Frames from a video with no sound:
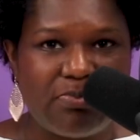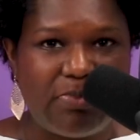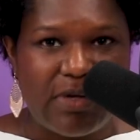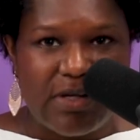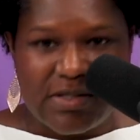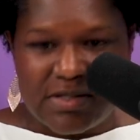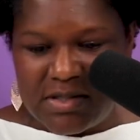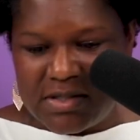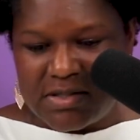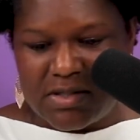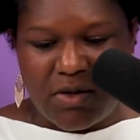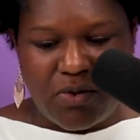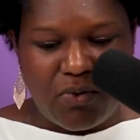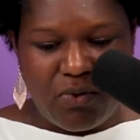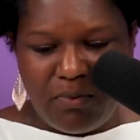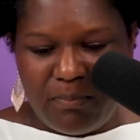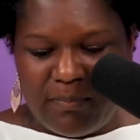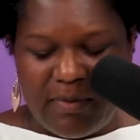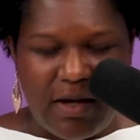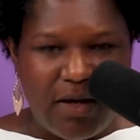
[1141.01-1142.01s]
business,
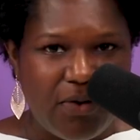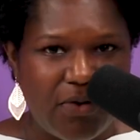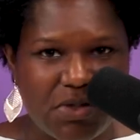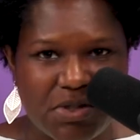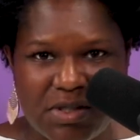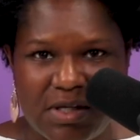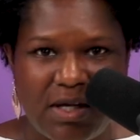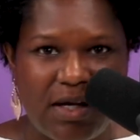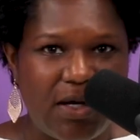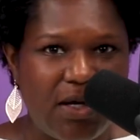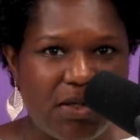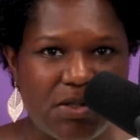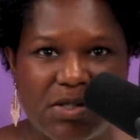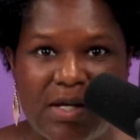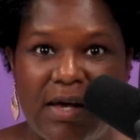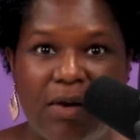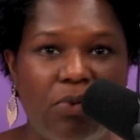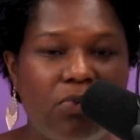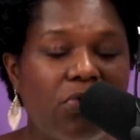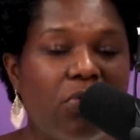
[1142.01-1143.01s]
home, marriage, kids,
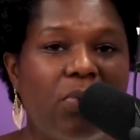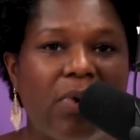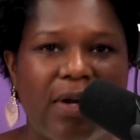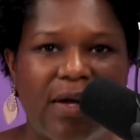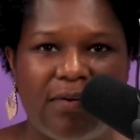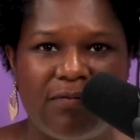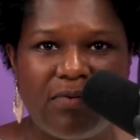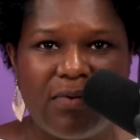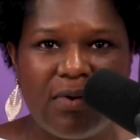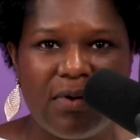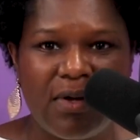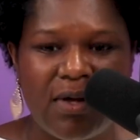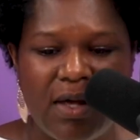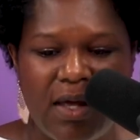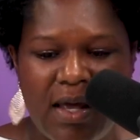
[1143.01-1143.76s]
health, whatever,